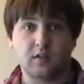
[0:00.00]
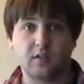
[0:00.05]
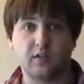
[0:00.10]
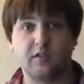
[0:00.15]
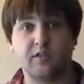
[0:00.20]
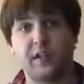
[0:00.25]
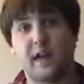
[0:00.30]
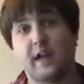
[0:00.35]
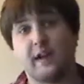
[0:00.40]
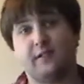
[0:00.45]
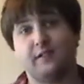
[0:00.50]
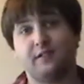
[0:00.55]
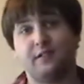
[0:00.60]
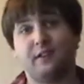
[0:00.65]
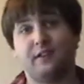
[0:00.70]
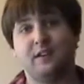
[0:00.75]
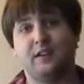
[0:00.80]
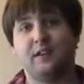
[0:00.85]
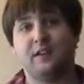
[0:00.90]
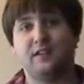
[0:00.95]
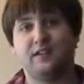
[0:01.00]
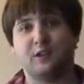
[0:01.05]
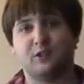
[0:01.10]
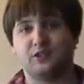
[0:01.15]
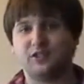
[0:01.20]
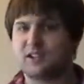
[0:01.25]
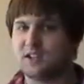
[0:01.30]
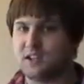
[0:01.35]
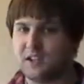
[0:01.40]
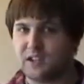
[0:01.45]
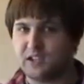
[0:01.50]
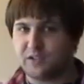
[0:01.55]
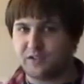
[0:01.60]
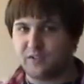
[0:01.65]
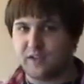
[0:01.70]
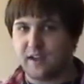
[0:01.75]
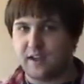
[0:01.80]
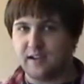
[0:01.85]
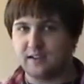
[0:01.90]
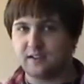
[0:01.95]
then there's clinch
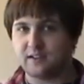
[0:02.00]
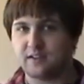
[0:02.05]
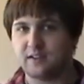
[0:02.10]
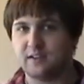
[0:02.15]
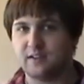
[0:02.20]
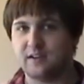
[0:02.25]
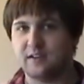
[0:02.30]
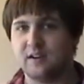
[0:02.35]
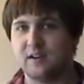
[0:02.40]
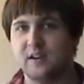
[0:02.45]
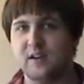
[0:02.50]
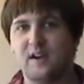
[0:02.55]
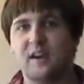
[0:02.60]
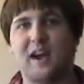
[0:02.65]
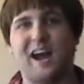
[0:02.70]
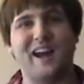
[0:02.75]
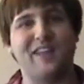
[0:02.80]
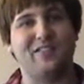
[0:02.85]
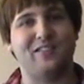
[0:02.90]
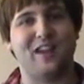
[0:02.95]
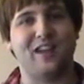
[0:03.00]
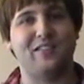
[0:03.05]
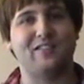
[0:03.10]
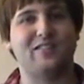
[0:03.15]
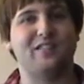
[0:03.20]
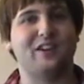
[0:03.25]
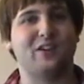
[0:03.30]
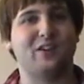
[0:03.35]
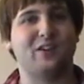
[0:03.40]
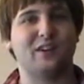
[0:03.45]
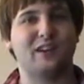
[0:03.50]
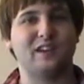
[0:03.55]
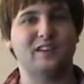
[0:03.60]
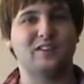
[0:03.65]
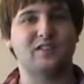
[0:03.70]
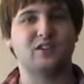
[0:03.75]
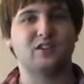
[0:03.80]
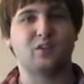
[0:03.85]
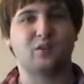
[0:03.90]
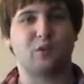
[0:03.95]
phase, and then there
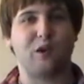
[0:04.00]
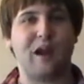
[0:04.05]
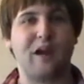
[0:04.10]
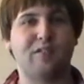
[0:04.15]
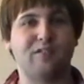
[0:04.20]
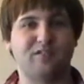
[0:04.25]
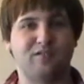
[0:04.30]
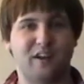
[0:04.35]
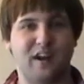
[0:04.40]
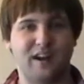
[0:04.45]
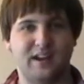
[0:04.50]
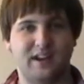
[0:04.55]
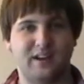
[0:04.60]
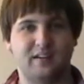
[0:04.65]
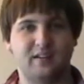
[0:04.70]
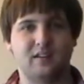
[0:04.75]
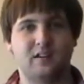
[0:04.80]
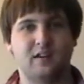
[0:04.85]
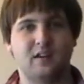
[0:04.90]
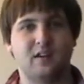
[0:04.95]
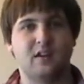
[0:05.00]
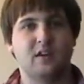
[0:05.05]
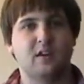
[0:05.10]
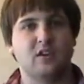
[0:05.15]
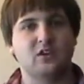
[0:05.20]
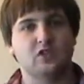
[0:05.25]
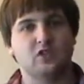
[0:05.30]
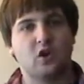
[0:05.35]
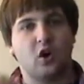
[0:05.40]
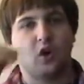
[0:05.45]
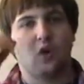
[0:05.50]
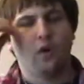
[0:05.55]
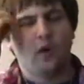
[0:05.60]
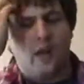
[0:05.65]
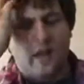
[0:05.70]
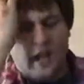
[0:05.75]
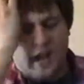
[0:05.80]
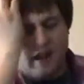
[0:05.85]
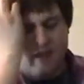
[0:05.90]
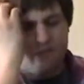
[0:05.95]
is ground fighting.
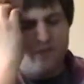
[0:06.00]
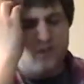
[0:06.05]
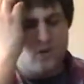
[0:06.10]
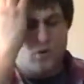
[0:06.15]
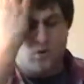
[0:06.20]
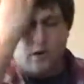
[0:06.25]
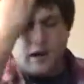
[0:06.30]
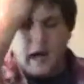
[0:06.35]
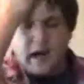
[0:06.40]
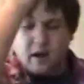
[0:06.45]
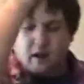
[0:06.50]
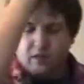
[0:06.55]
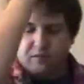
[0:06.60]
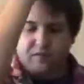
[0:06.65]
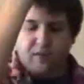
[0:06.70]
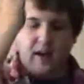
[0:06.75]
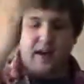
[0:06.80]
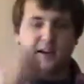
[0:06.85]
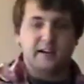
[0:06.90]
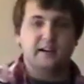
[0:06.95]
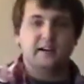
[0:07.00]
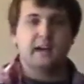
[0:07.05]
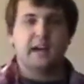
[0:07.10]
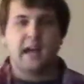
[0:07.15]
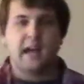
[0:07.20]
So if you and I are fighting